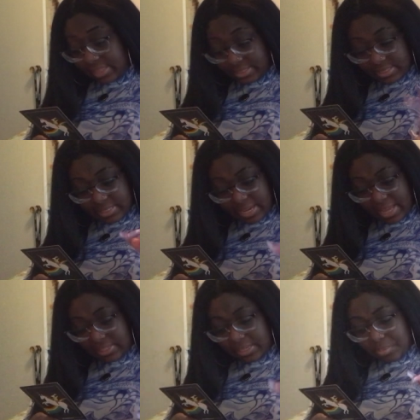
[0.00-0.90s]
that's
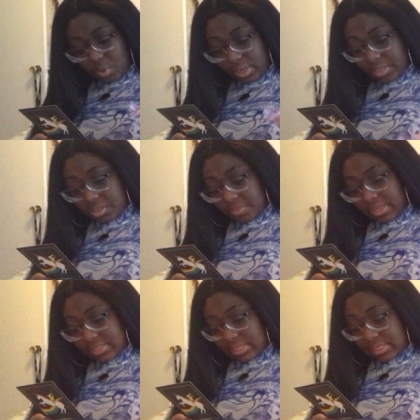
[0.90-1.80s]
slightly more
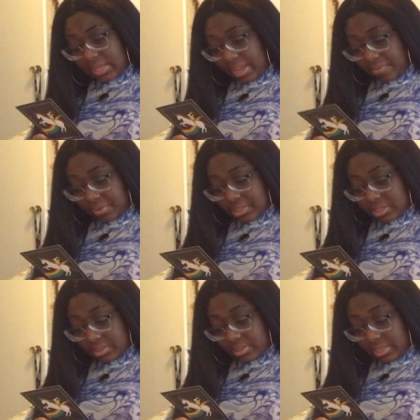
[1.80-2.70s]
interesting than average.
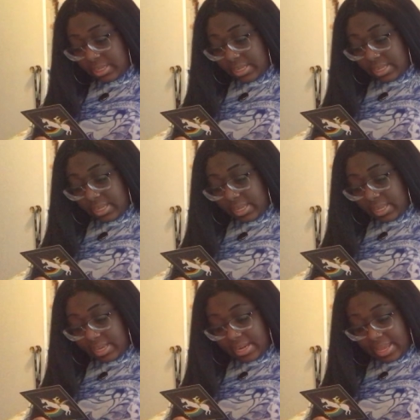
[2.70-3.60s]

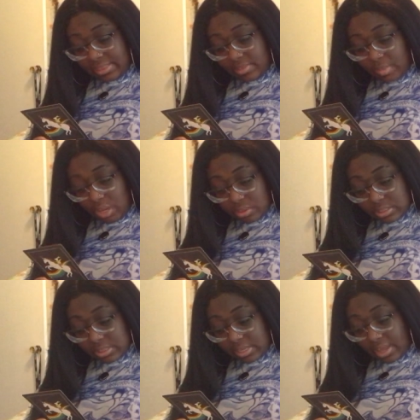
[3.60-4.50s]
And at the
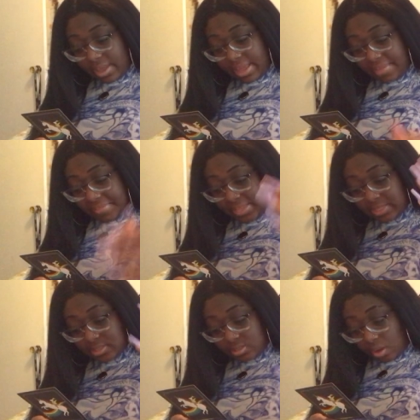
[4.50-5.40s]
most, I'll have a
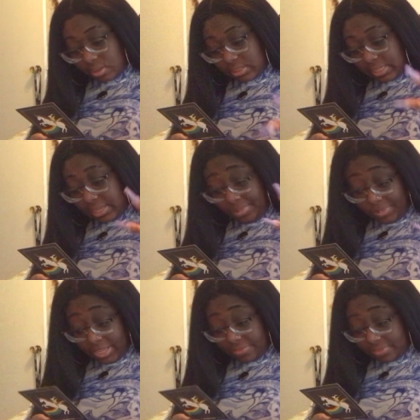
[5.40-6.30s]
startling
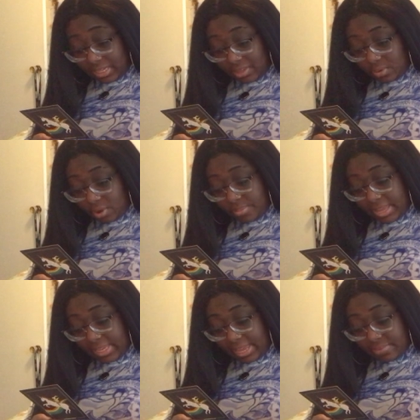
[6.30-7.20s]
epiphany or
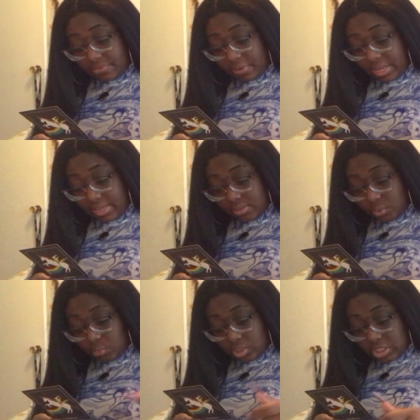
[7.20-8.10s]
make a friend
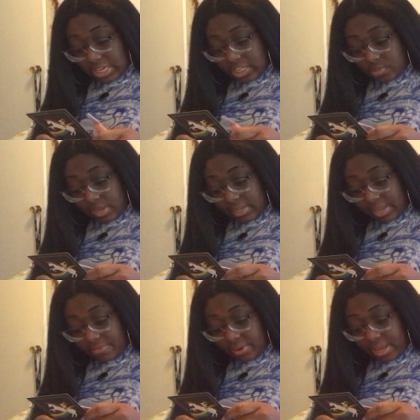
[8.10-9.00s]
who will change my
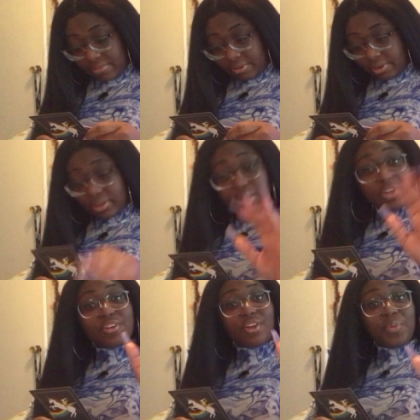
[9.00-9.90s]
life forever.
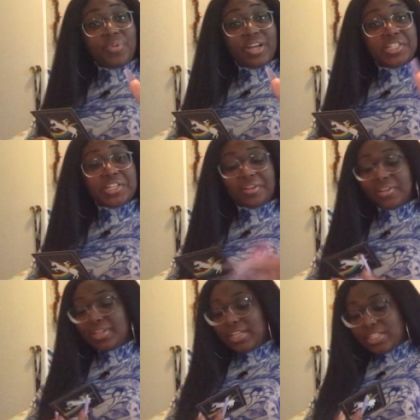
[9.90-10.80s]
No pressure.
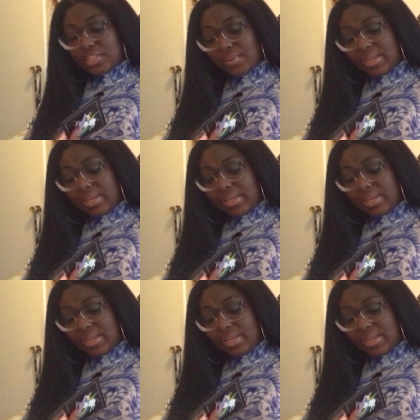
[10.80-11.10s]
So